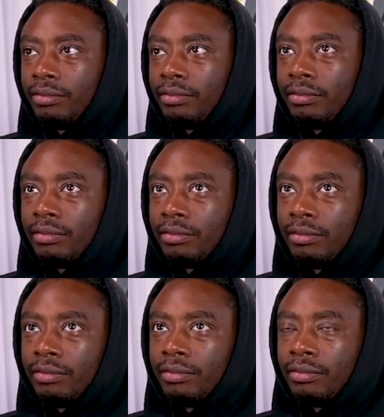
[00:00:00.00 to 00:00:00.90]

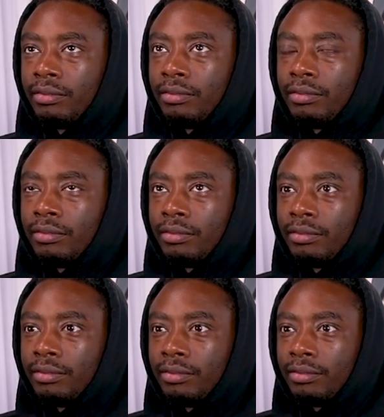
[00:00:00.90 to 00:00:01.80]

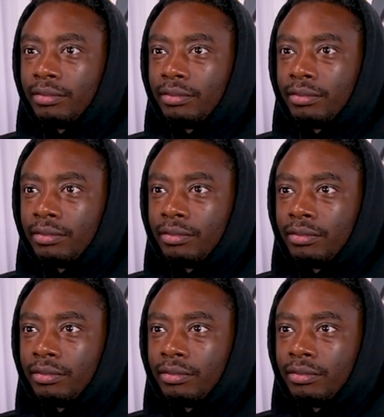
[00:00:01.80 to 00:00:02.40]
This person isn't speaking.